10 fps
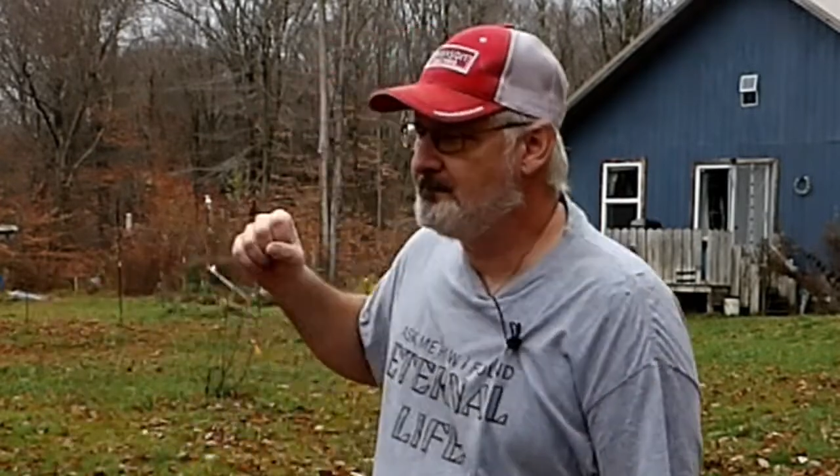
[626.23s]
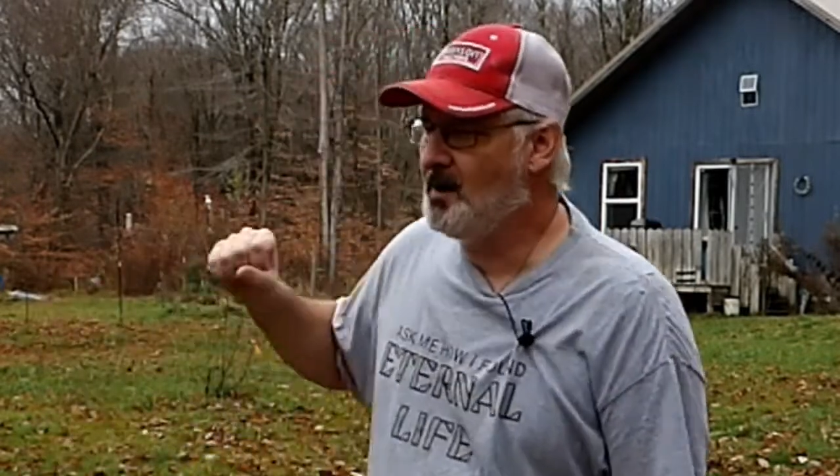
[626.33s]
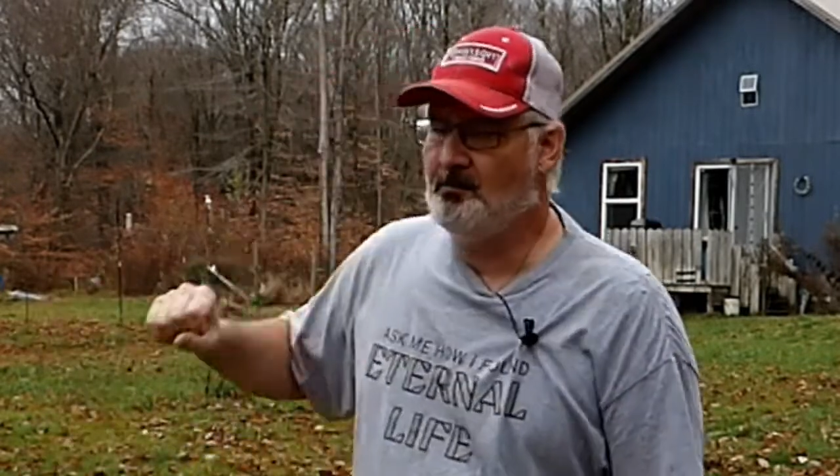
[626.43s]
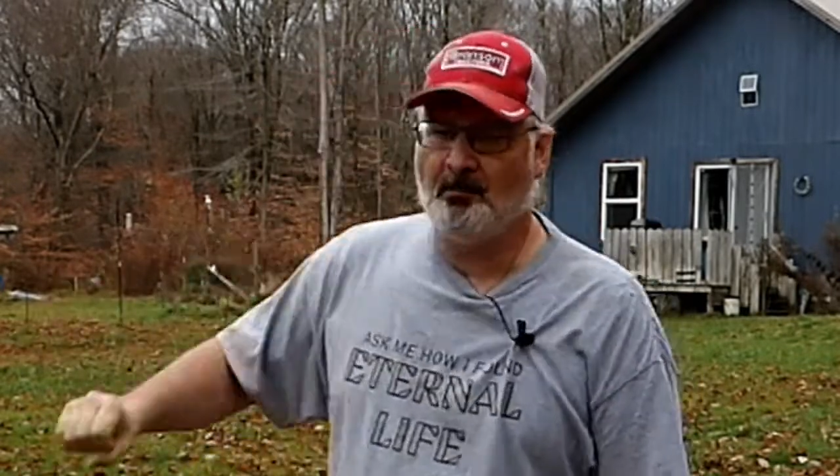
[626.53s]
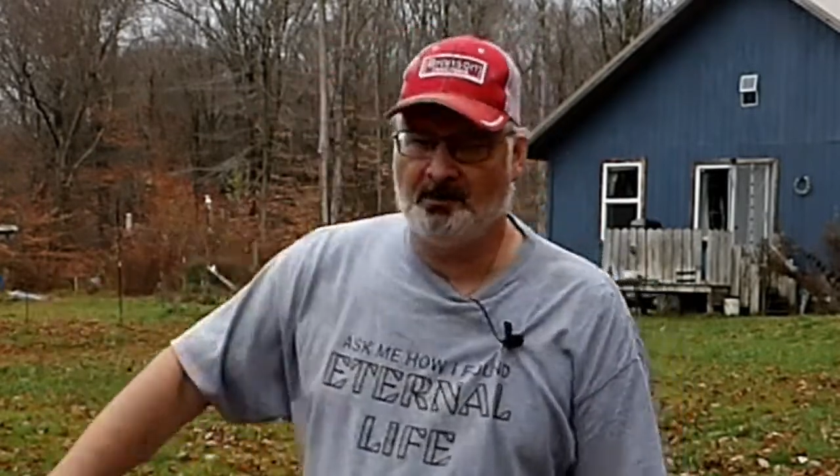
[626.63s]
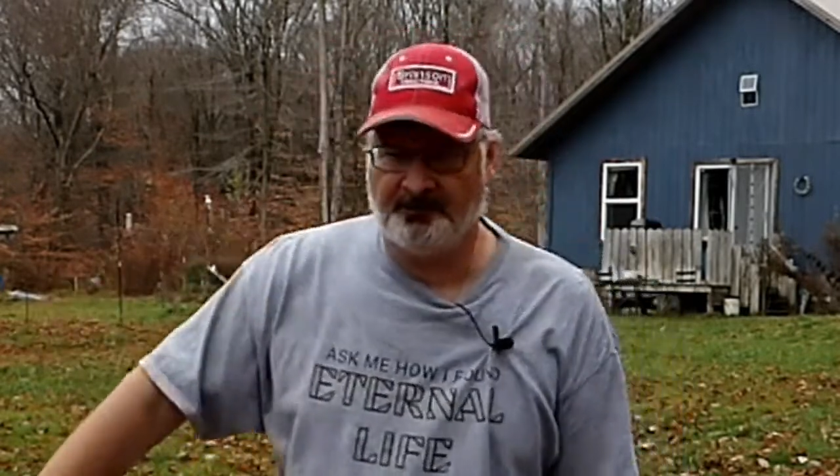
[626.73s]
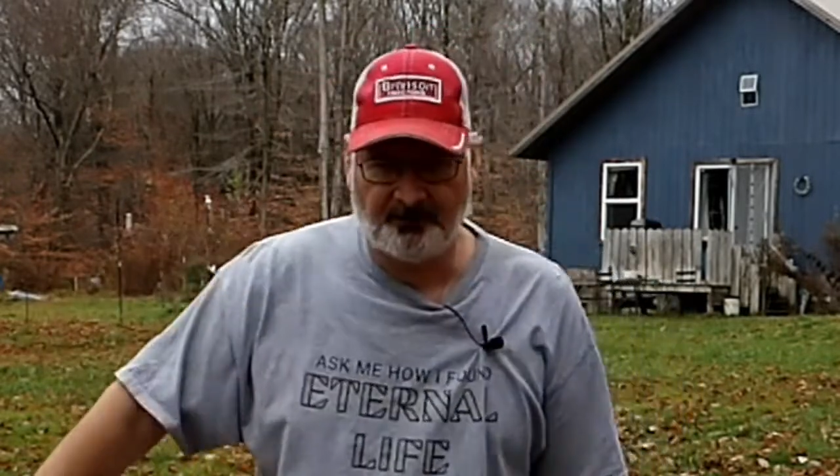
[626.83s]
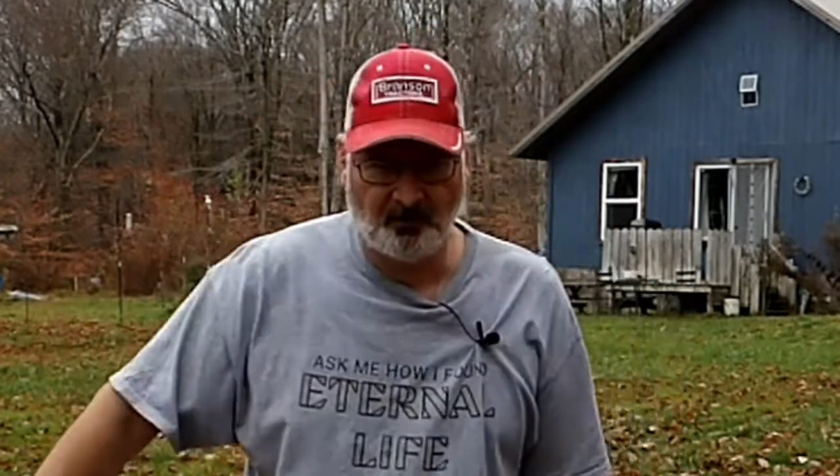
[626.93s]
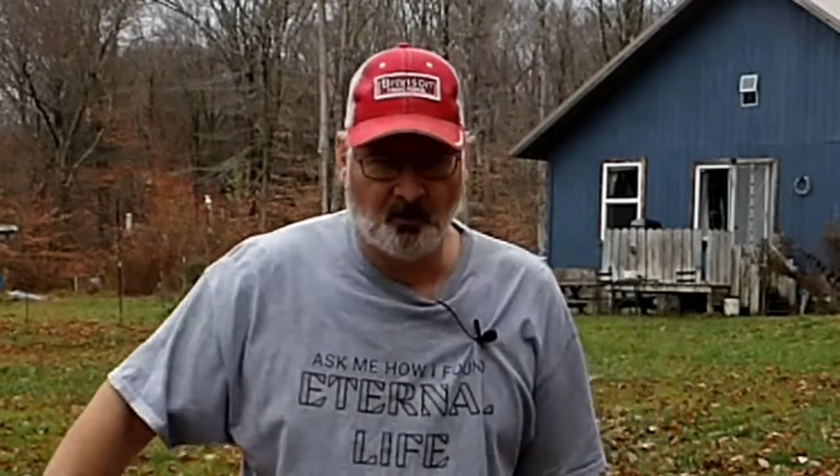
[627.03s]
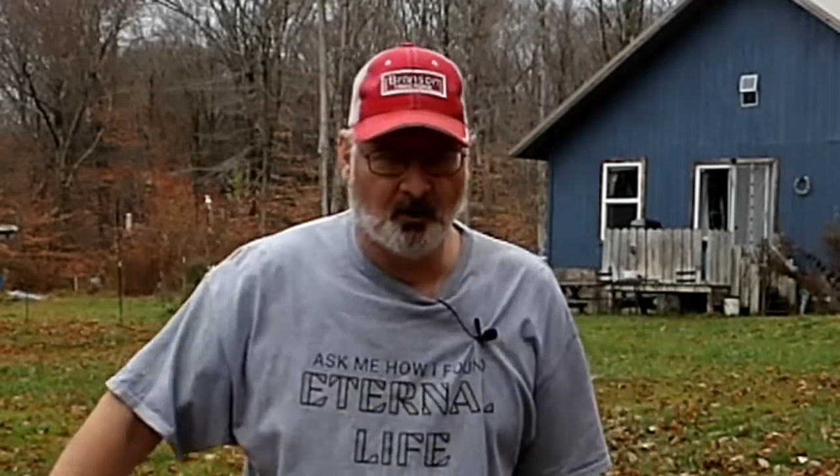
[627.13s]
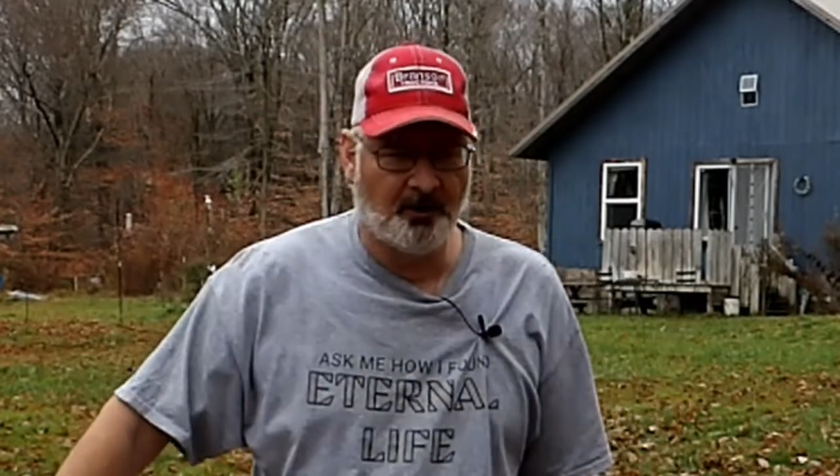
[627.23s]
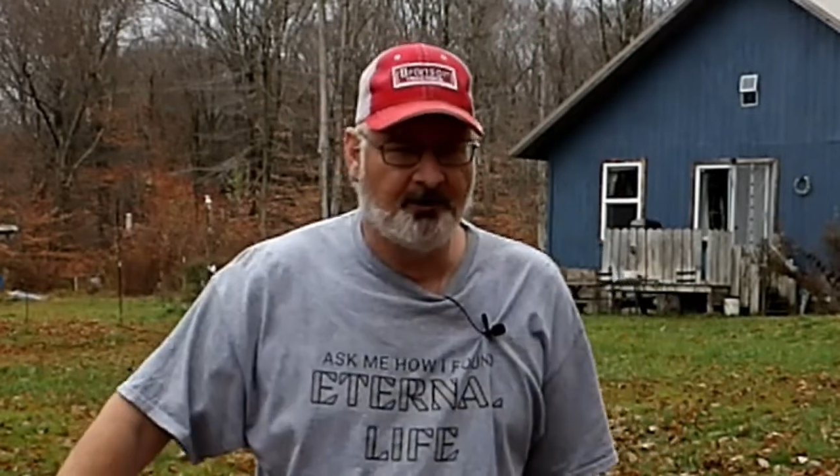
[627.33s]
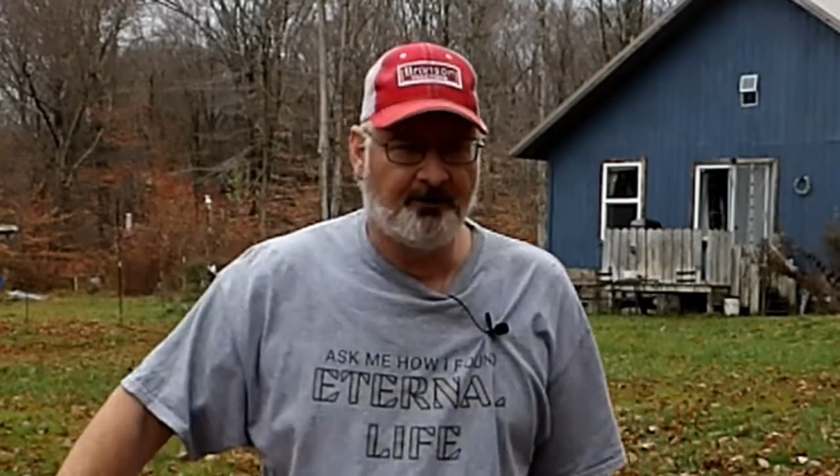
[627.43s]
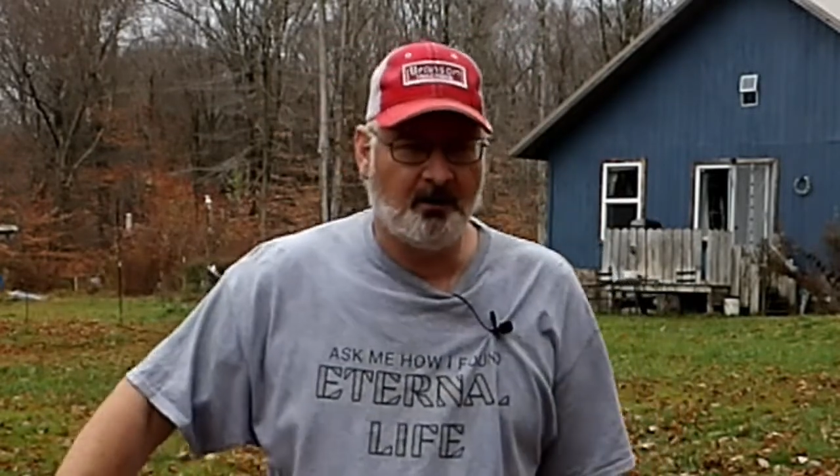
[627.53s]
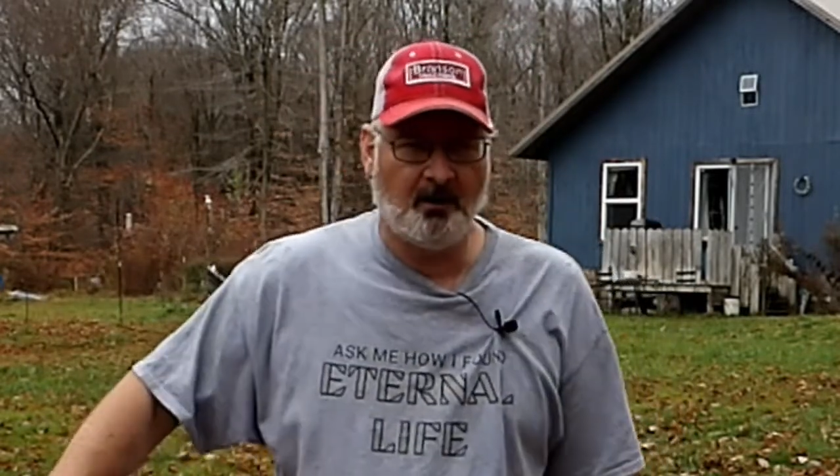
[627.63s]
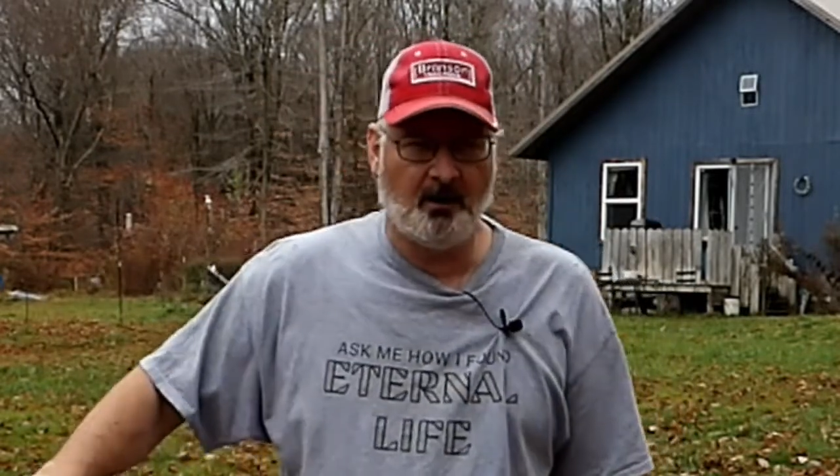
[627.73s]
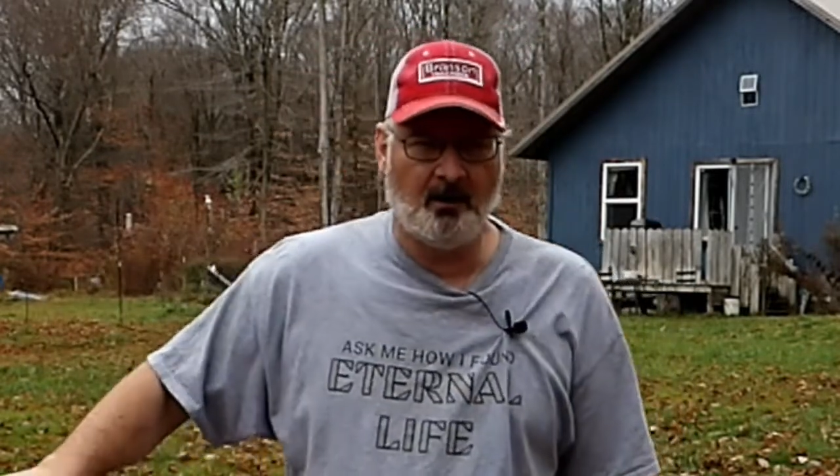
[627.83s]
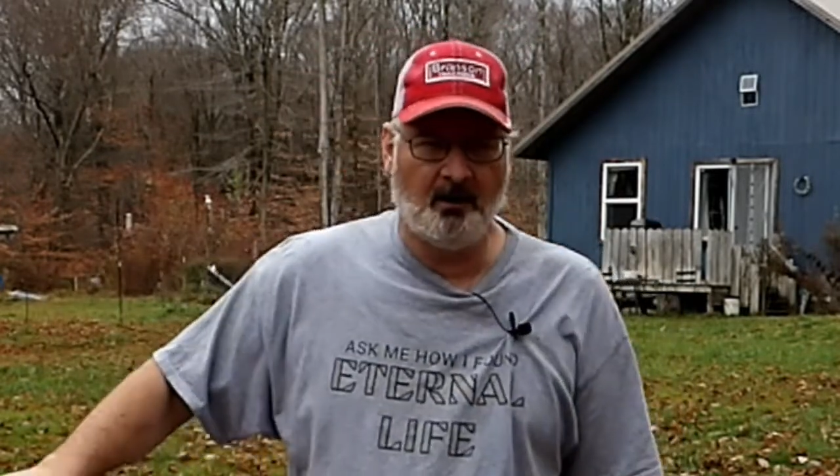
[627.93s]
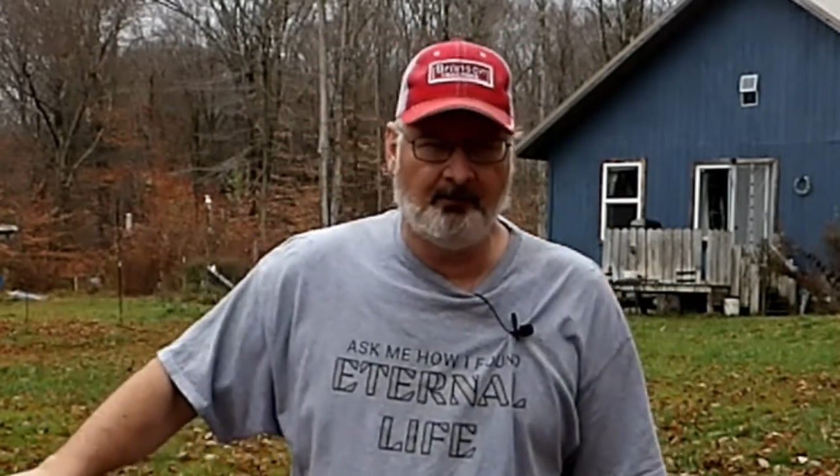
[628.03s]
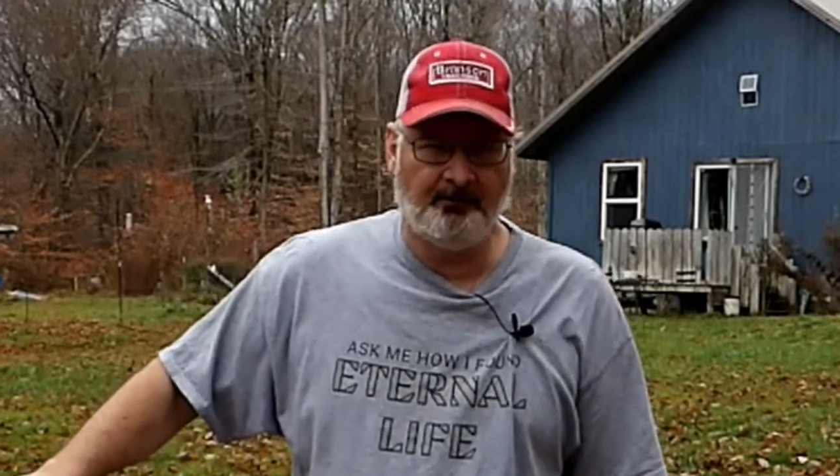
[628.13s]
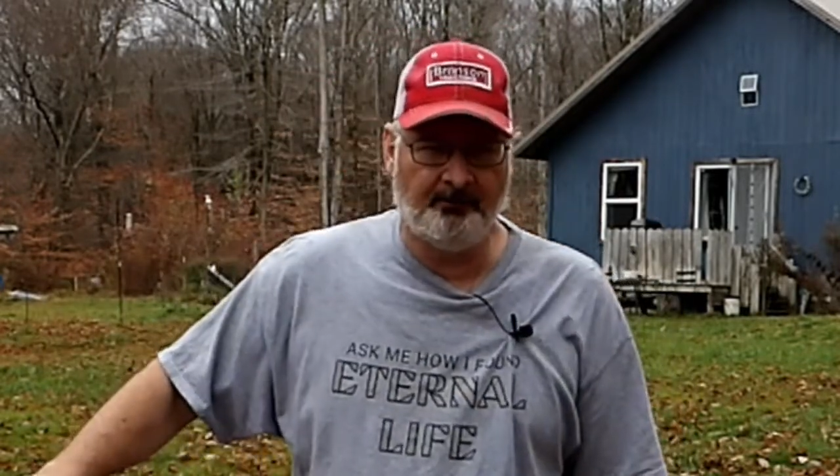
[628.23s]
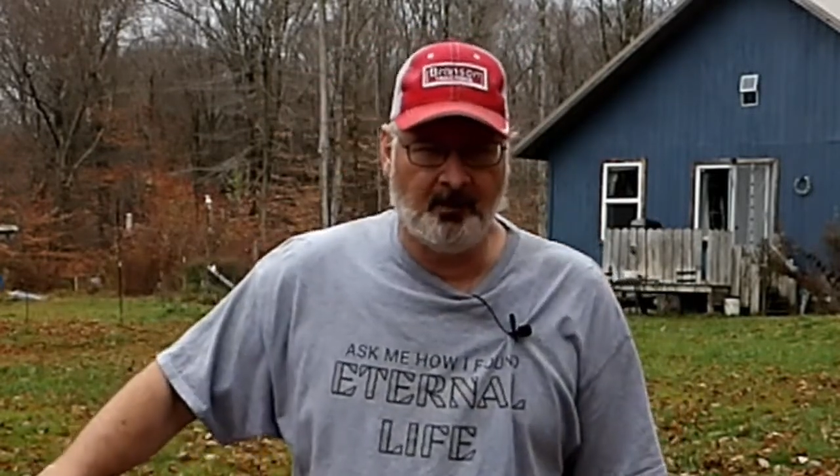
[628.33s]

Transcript: a month's worth of,